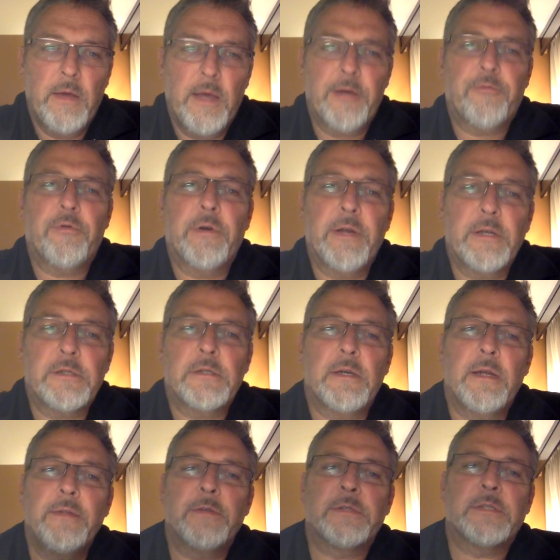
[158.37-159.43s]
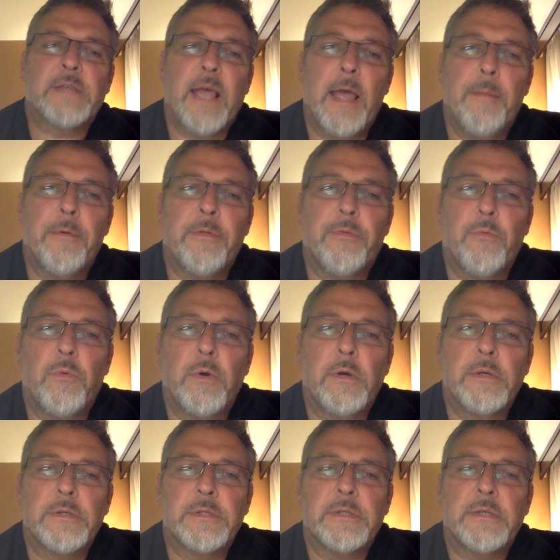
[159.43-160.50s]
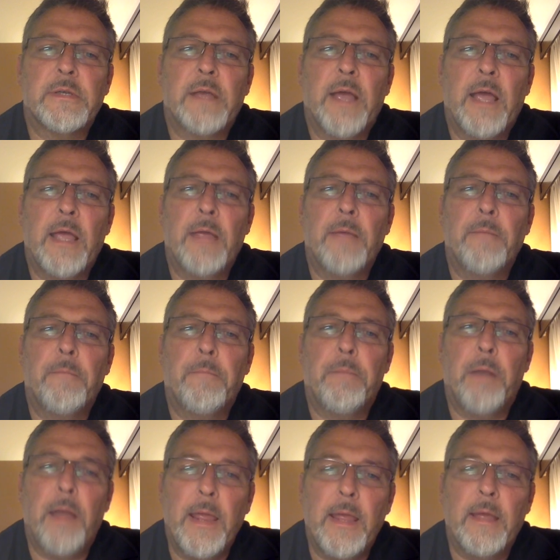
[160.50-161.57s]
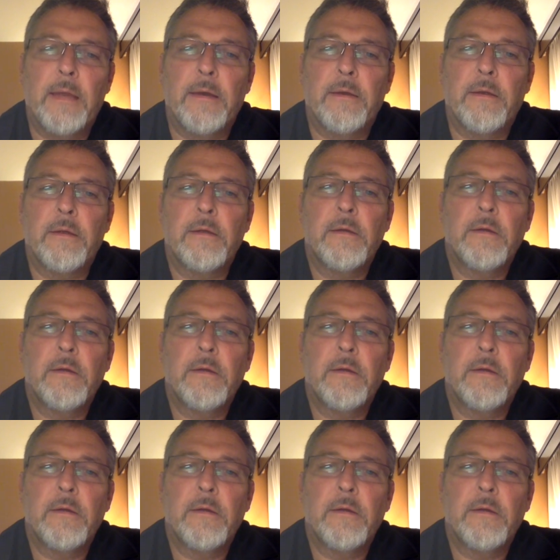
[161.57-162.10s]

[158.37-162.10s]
And traditionally, the Sabbath was a planned,